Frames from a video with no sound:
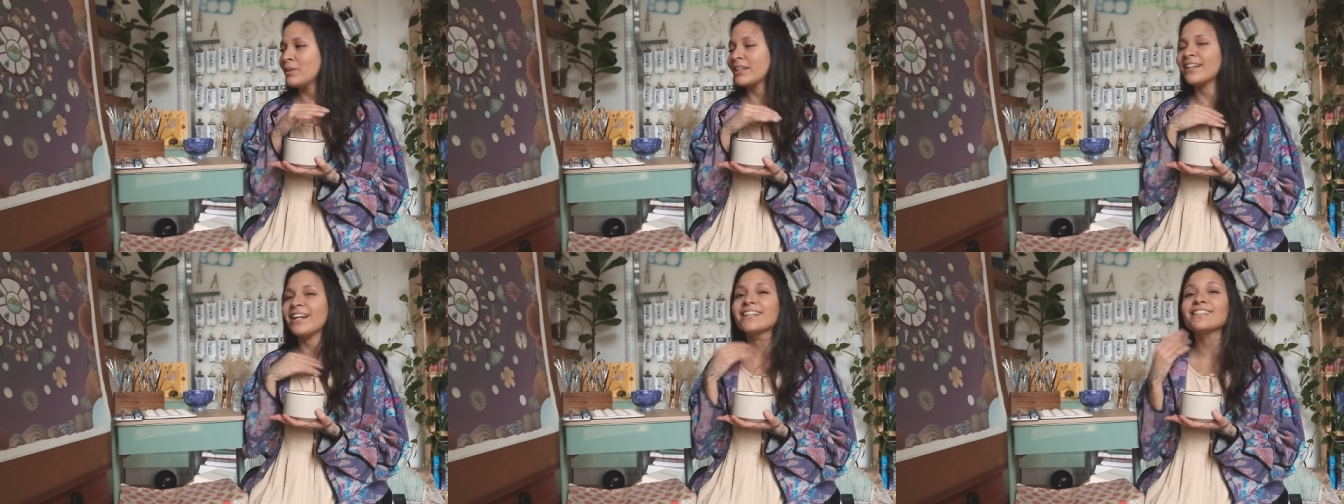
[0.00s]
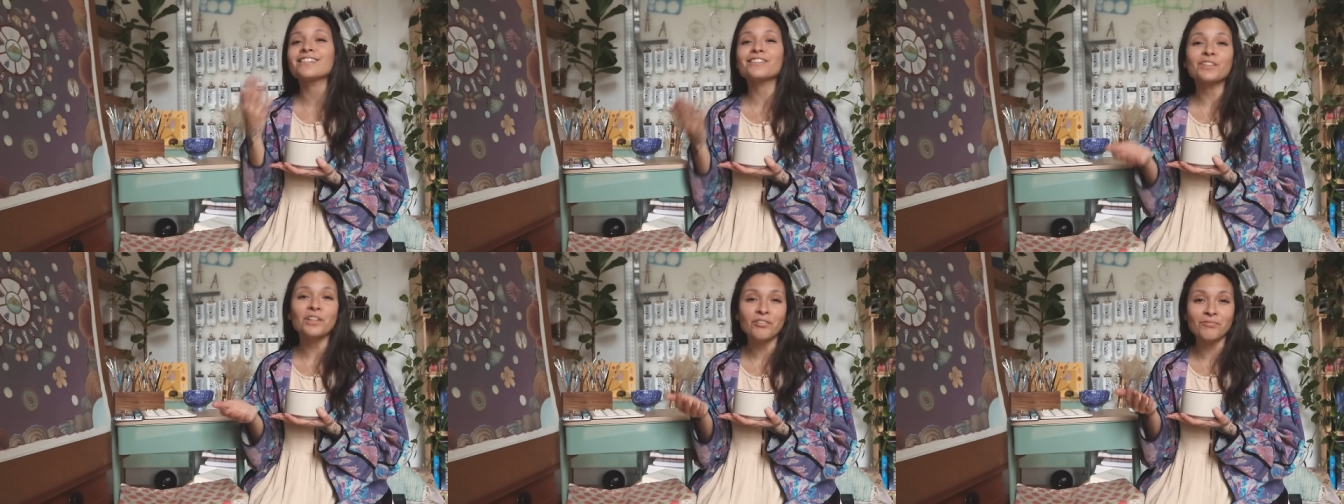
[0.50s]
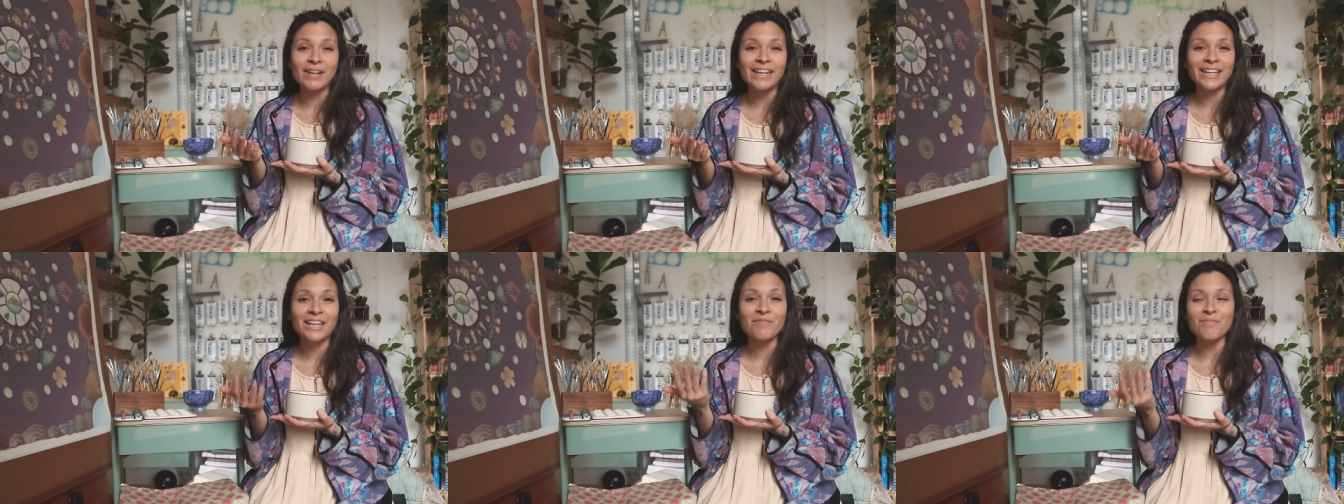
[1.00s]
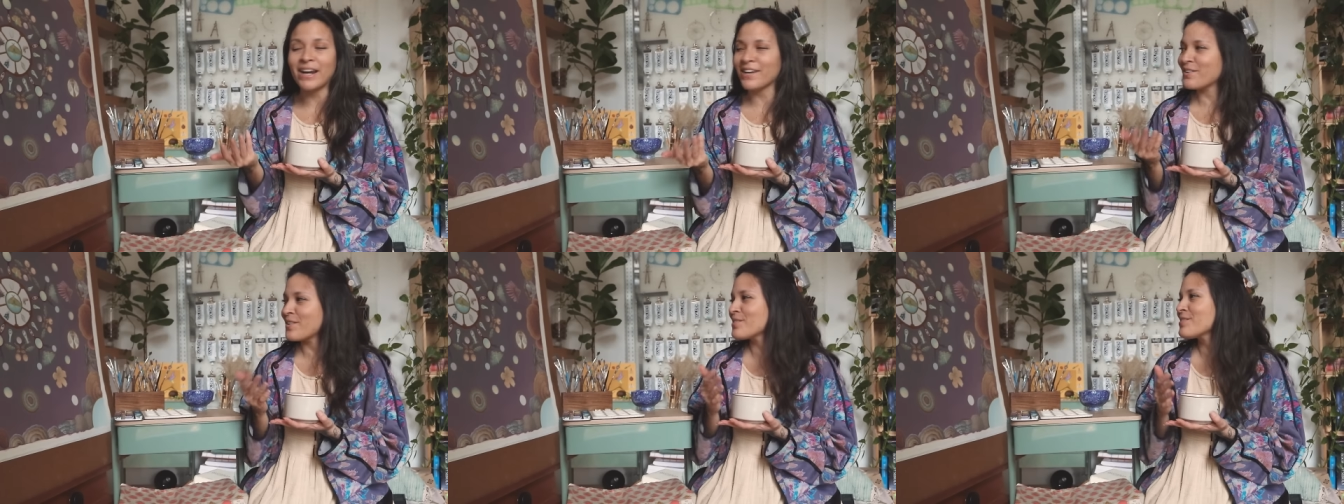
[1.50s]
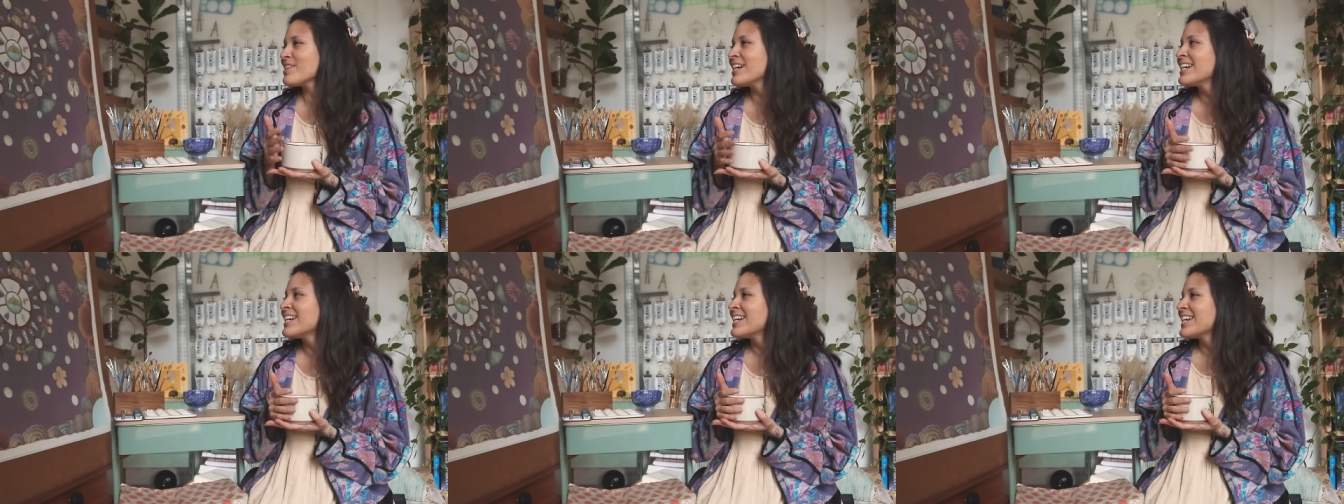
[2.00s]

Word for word: but I just love making my own.